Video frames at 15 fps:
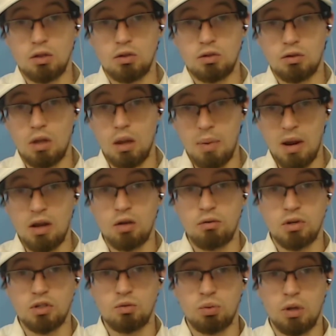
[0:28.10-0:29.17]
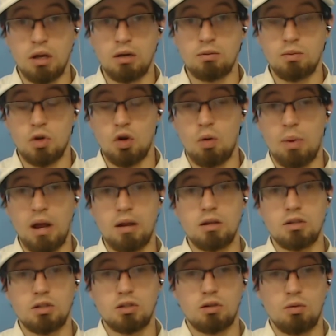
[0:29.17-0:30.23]
American Rescue Plan, Joe
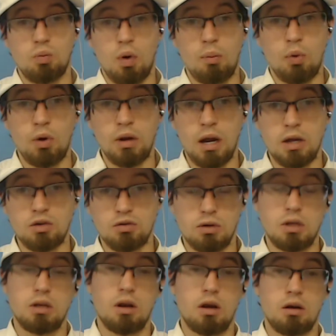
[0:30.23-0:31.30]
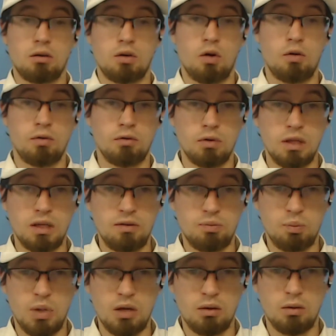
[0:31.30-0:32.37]
Biden's $1.9 trillion COVID relief
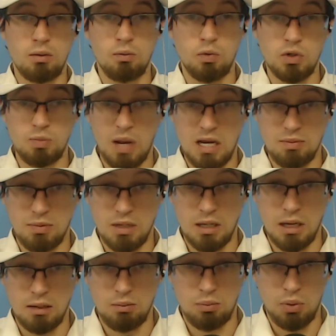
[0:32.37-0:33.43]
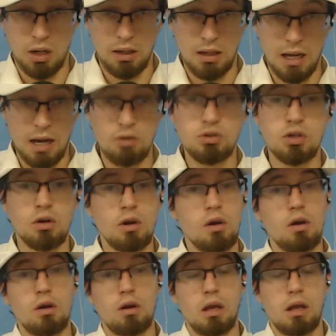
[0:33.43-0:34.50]
bill, was passed by the House.
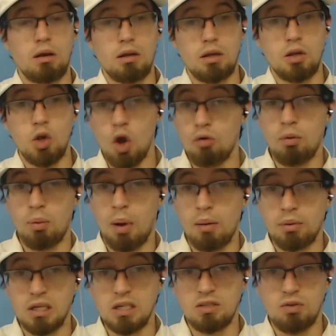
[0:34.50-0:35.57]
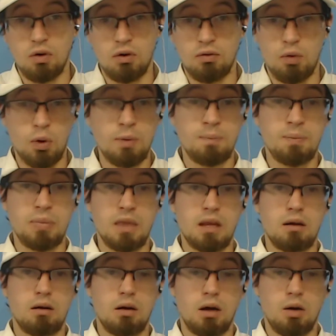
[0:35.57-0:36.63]
No Republicans voted for it.
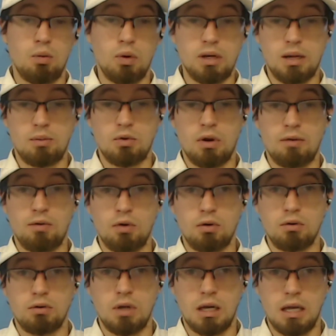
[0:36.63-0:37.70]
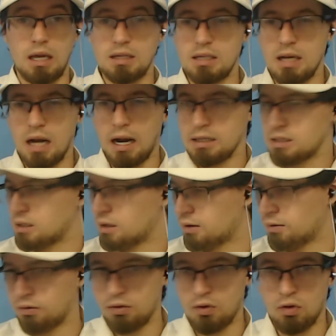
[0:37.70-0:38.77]
One Democrat voted against it. I still
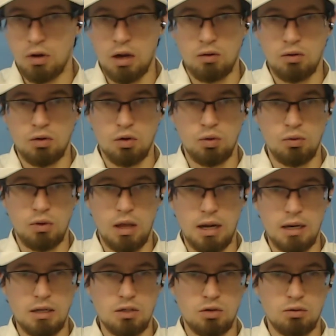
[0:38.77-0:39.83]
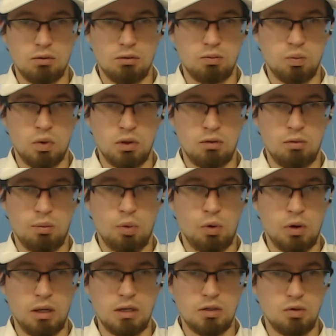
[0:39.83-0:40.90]
haven't figured out who that is or what the
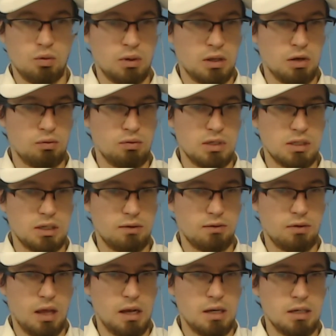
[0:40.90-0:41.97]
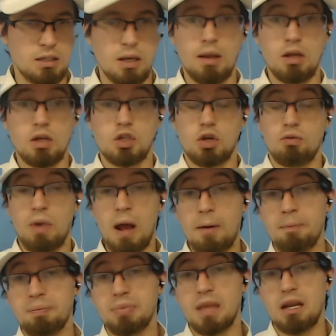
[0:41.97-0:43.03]
reporting is or what their reasoning for that is. So now
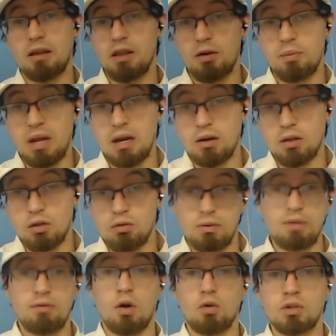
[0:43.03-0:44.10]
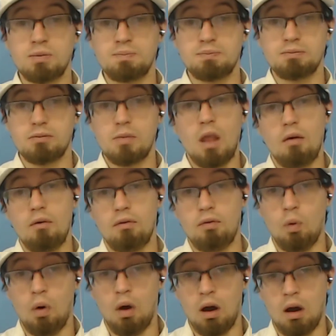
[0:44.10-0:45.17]
there have been 3 votes
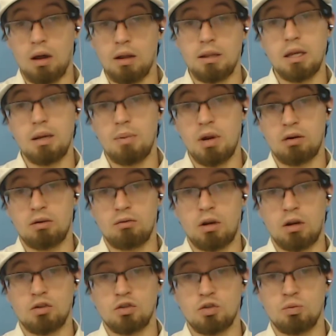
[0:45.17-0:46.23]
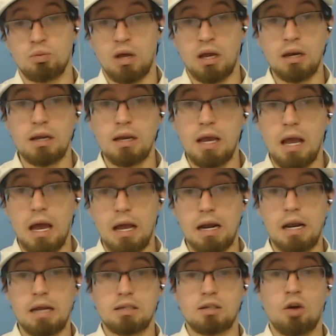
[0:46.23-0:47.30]
on the American Rescue Plan, and it
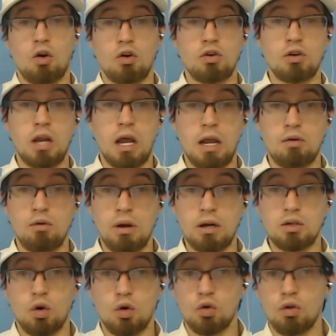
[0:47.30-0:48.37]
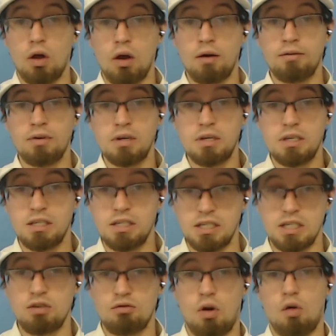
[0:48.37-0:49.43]
has garnered a grand total of
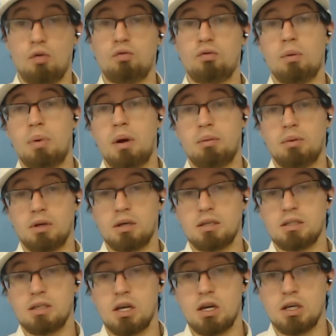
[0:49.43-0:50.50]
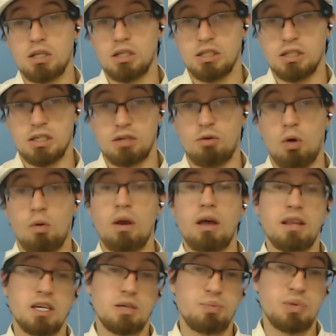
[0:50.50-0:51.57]
0 Republicans. 0.
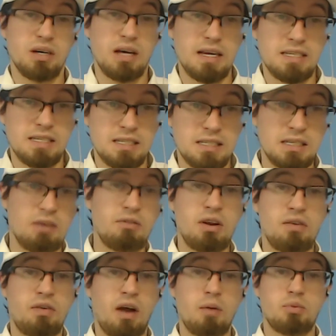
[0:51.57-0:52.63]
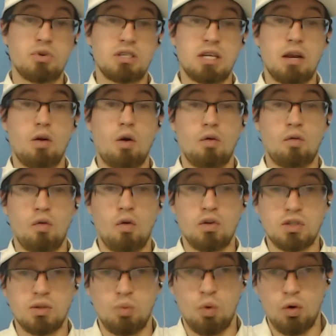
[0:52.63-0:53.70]
This bill has 75% overall
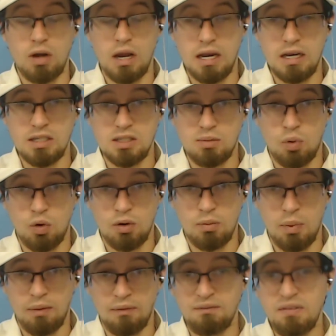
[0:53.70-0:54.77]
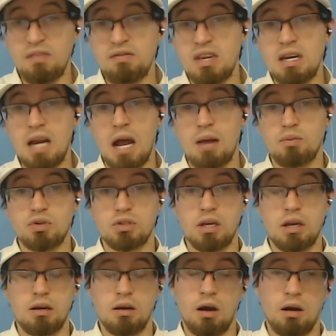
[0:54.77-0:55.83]
support and is supported among
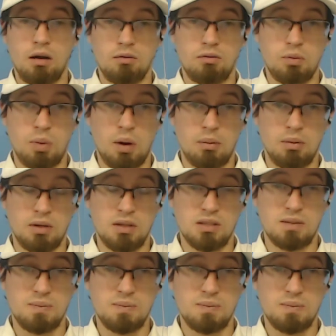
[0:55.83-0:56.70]
59% of Republicans.